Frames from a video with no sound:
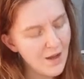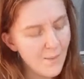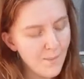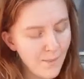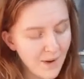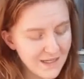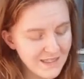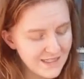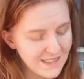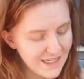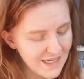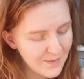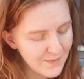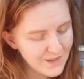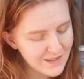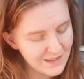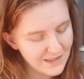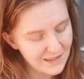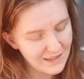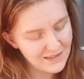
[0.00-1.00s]
My dear
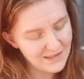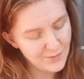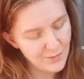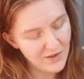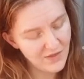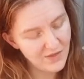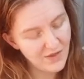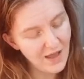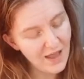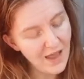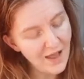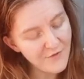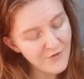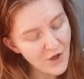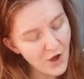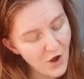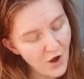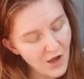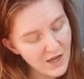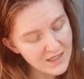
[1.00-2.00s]
Miss Elizabeth, I have the
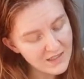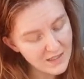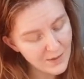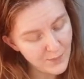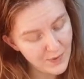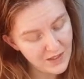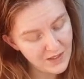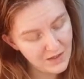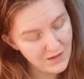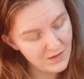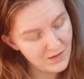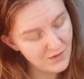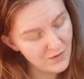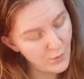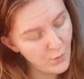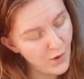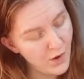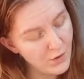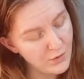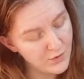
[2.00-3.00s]
highest opinion in the
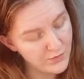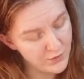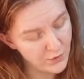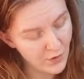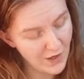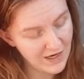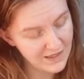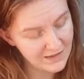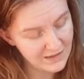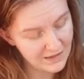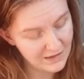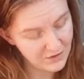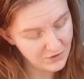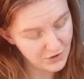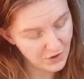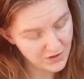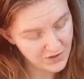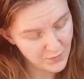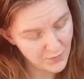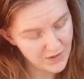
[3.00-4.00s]
world of your excellent
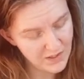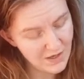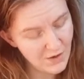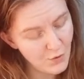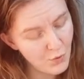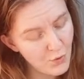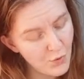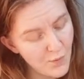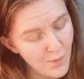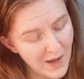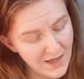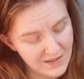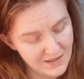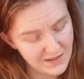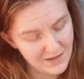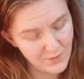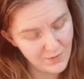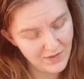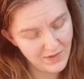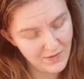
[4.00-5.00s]
judgment in all
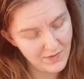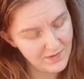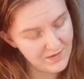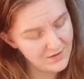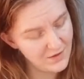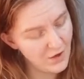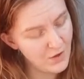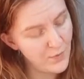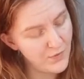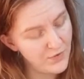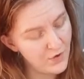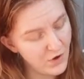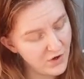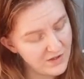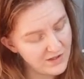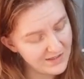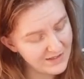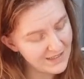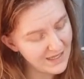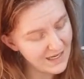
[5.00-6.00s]
matters within the scope of your
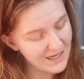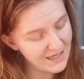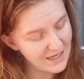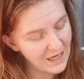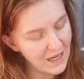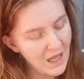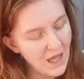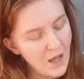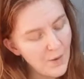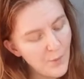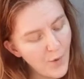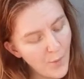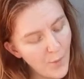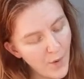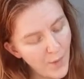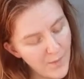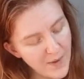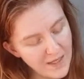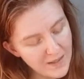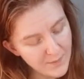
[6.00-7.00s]
understanding, but
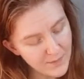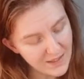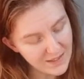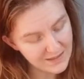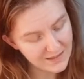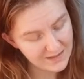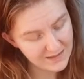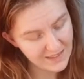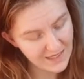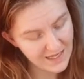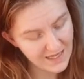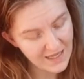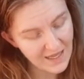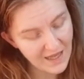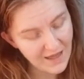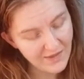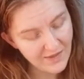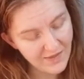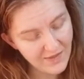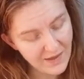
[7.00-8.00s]
permit me to say
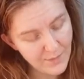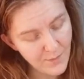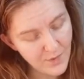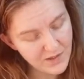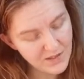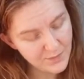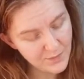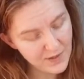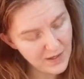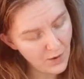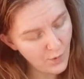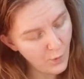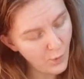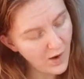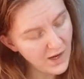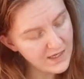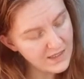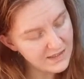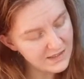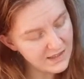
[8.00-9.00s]
that there must be a
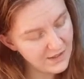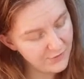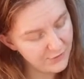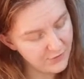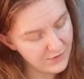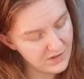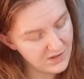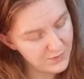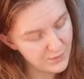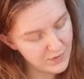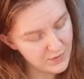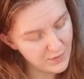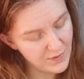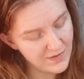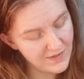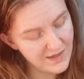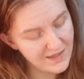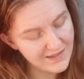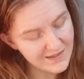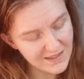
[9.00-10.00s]
wide difference
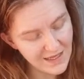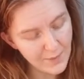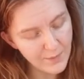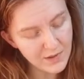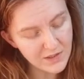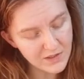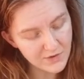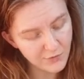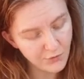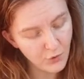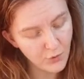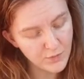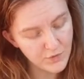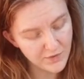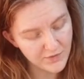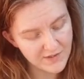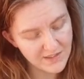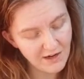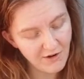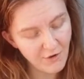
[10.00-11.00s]
between the established forms
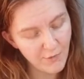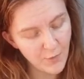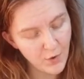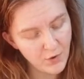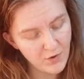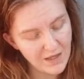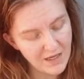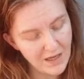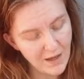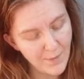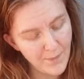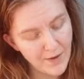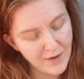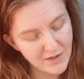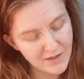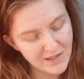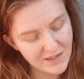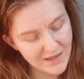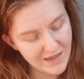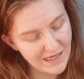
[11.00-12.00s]
of ceremony
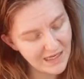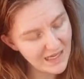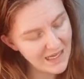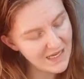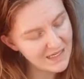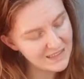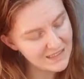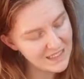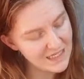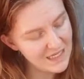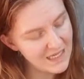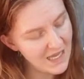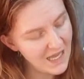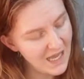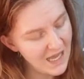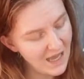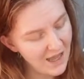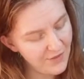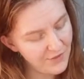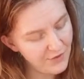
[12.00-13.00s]
amongst the laity
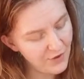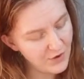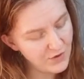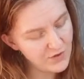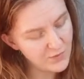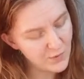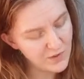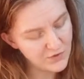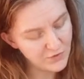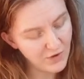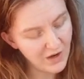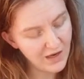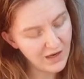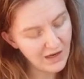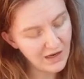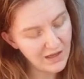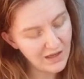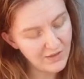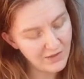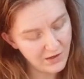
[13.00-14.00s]
and those which
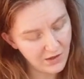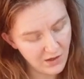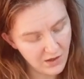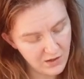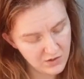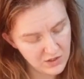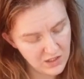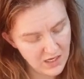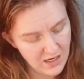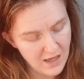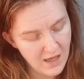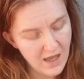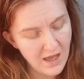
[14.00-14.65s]
regulate the clergy.